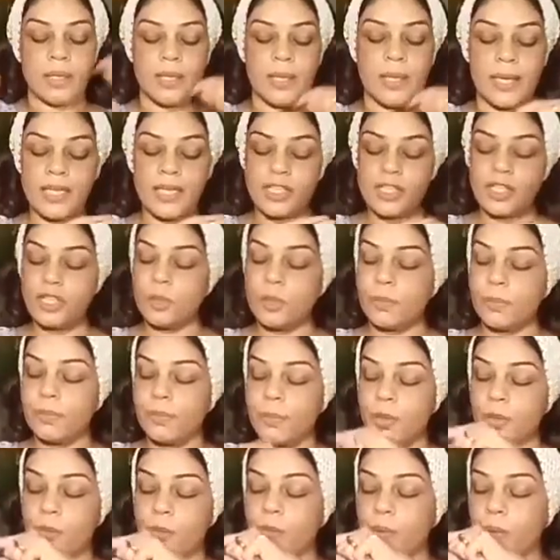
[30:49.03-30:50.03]
Let your
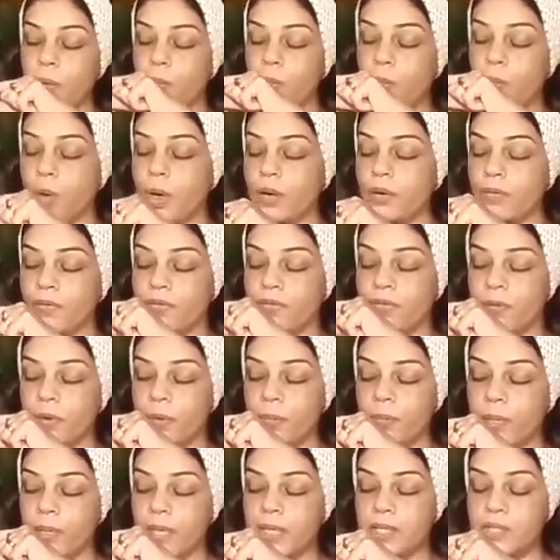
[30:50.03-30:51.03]
pupil walk
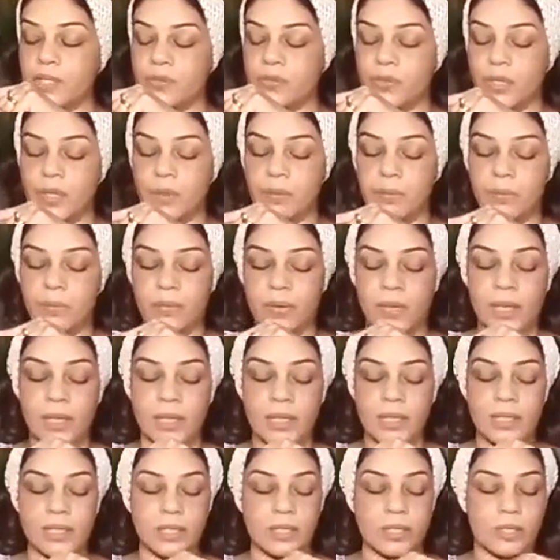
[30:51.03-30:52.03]
from extreme
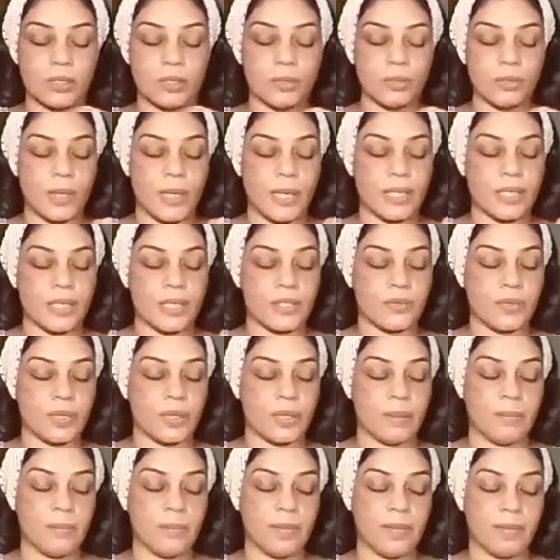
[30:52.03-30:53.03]
right to
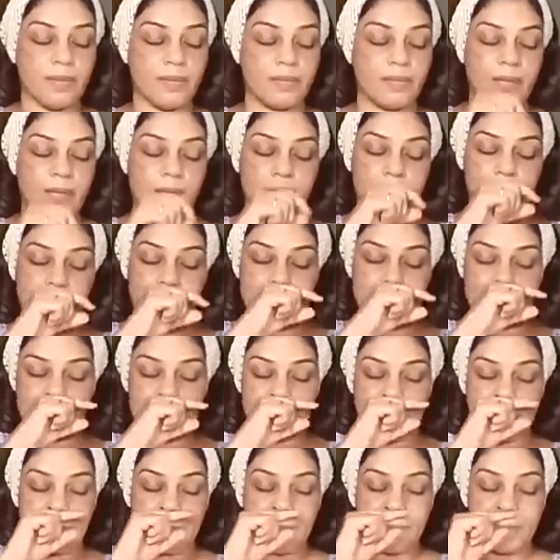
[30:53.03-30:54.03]
extreme left like this
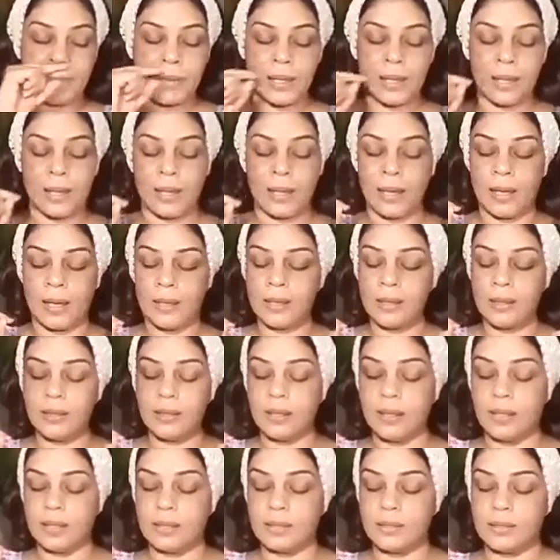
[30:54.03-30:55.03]
and
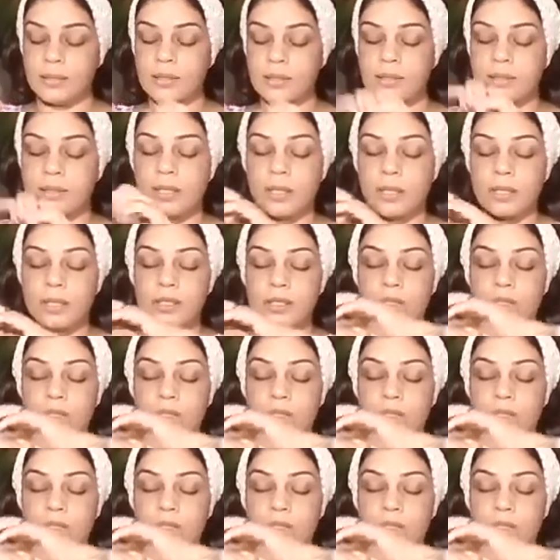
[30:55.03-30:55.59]
like this.